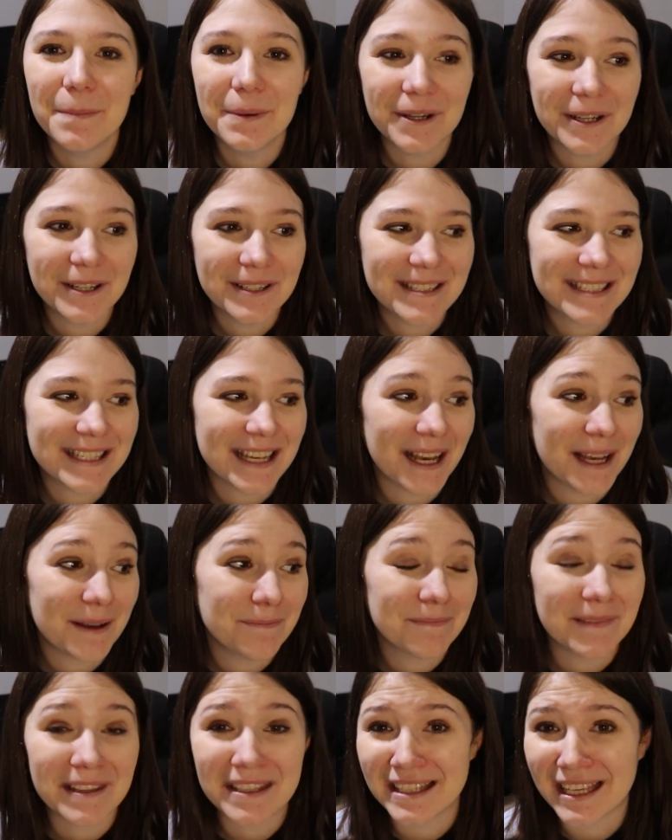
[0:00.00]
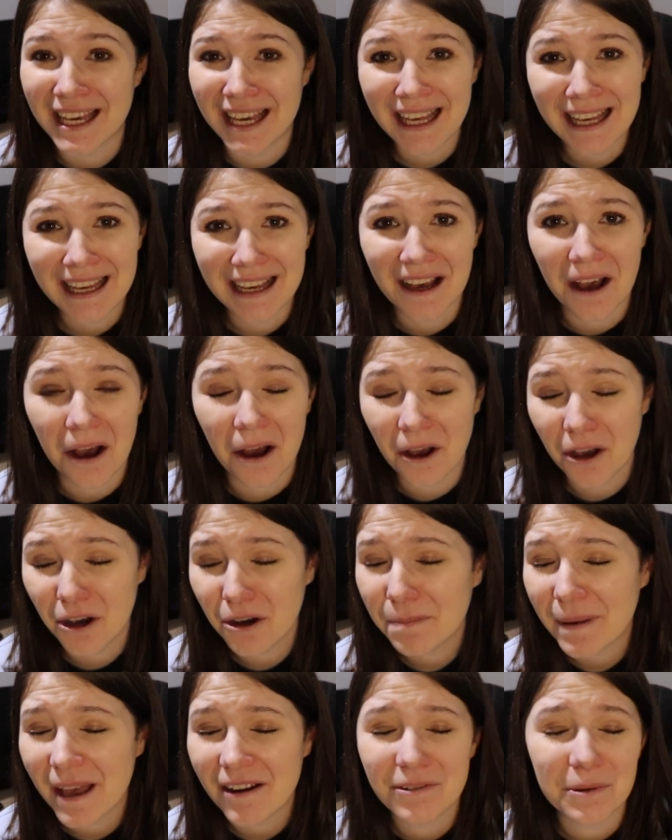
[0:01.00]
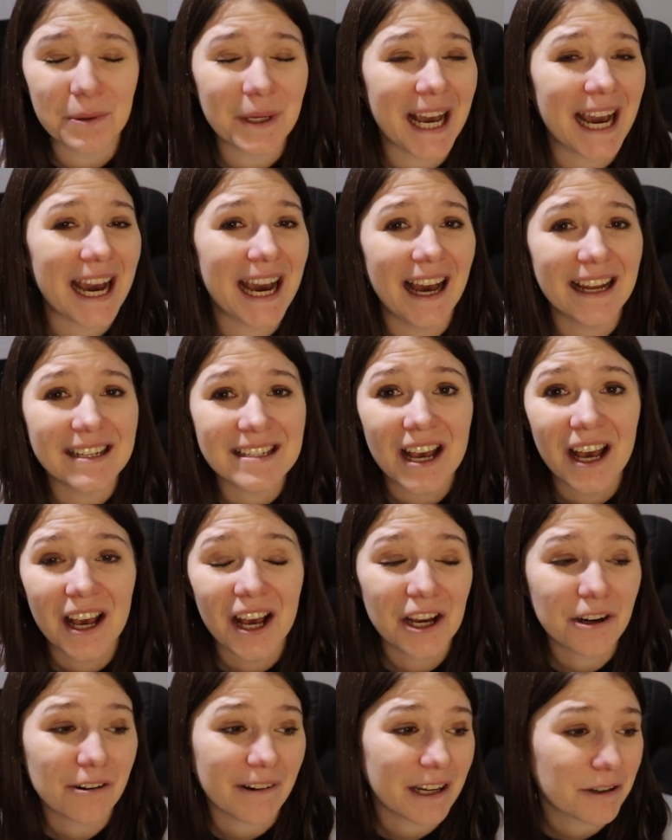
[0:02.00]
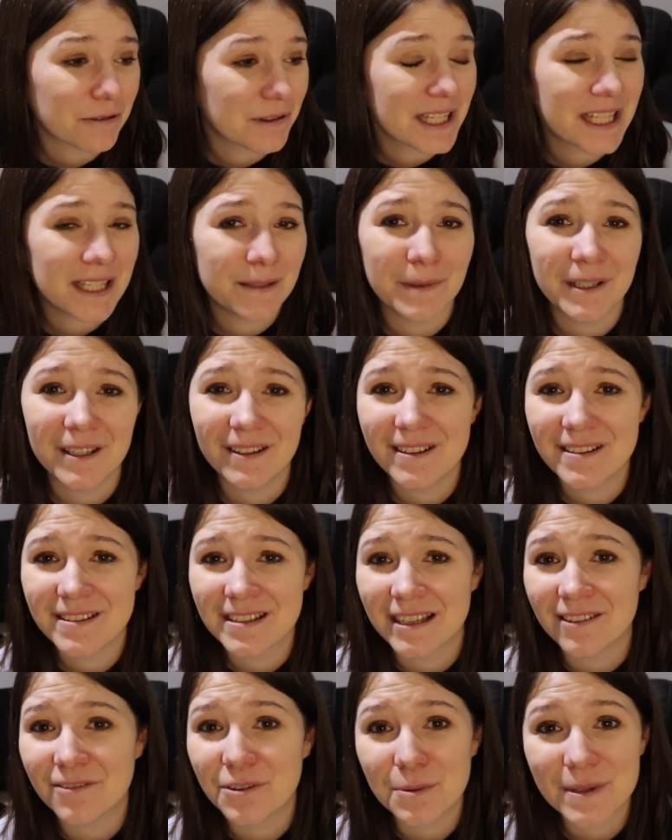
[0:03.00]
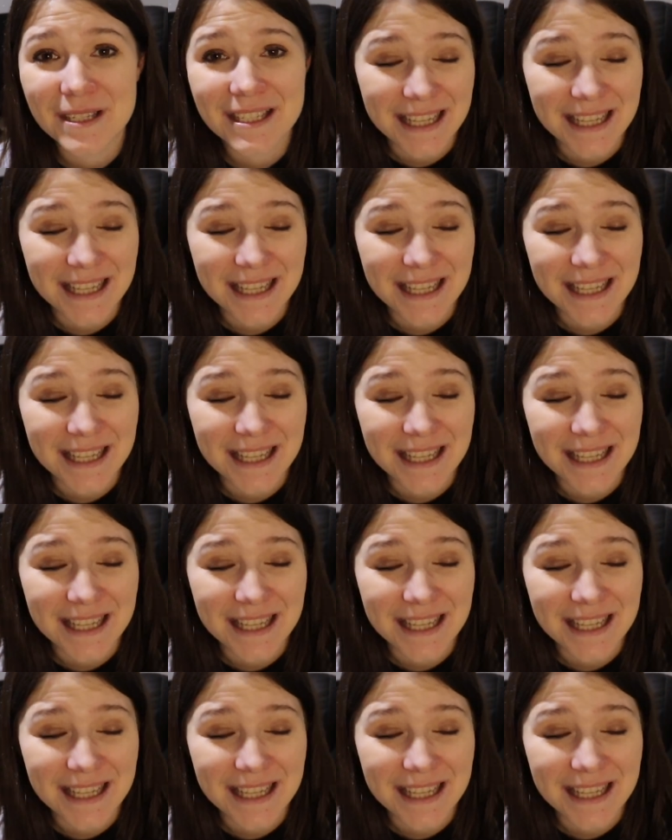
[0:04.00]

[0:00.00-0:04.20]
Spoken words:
but yeah, I hope everyone had a great Christmas if you were